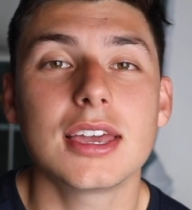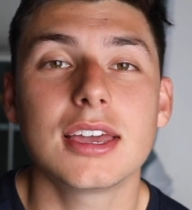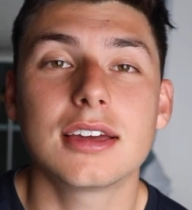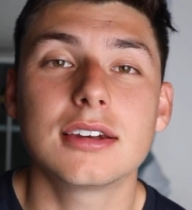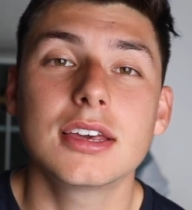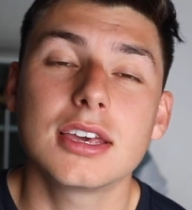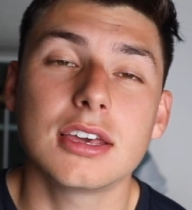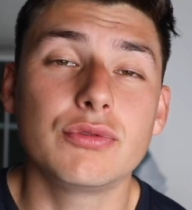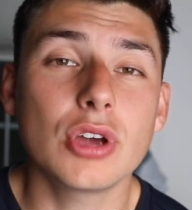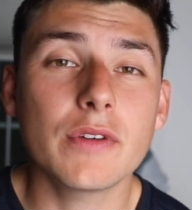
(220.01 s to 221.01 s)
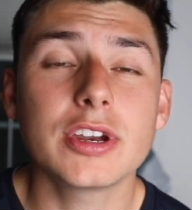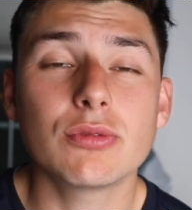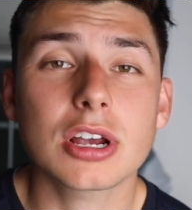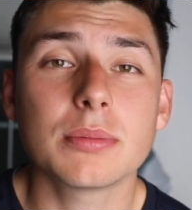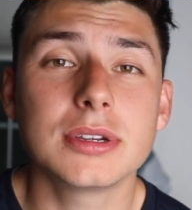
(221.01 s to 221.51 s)
And if you have any
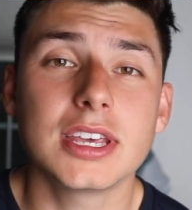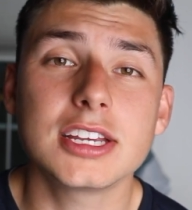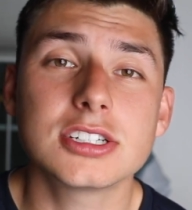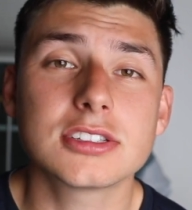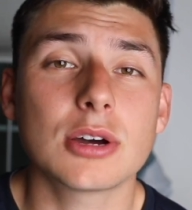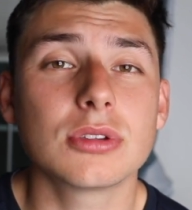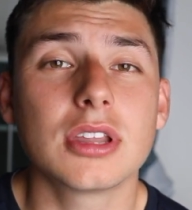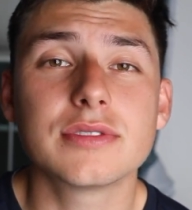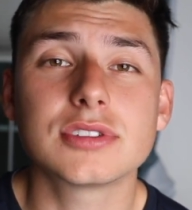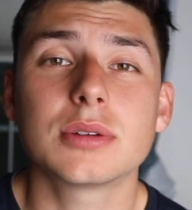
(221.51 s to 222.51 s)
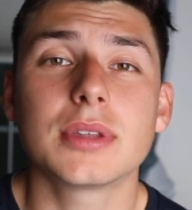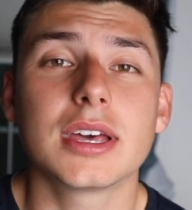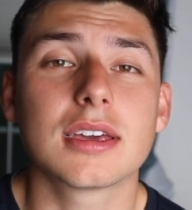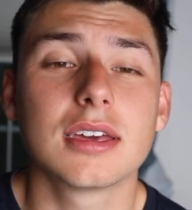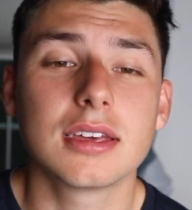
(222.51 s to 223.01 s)
recommendations, I would love some
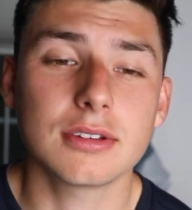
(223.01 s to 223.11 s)
like